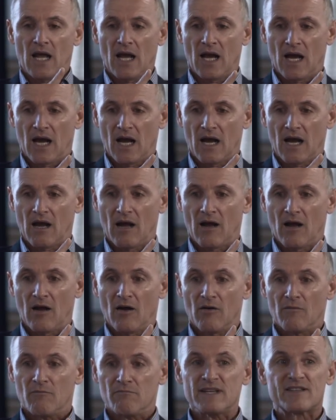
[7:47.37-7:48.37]

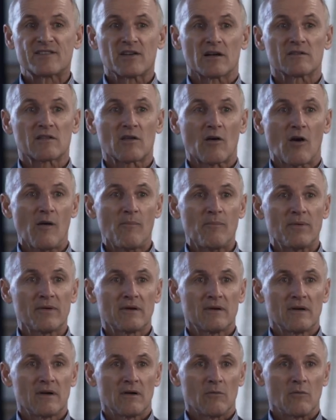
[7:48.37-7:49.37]
uh, Misanthrope,
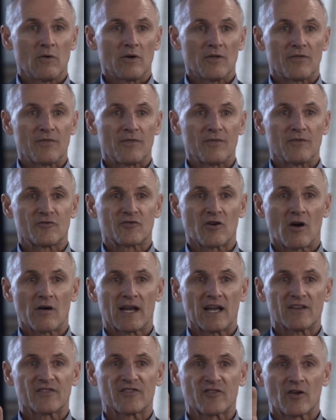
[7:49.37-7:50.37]
with
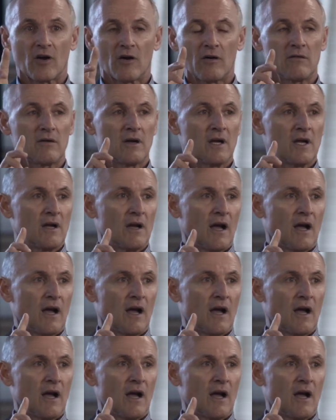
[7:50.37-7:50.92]
Jean Gascon.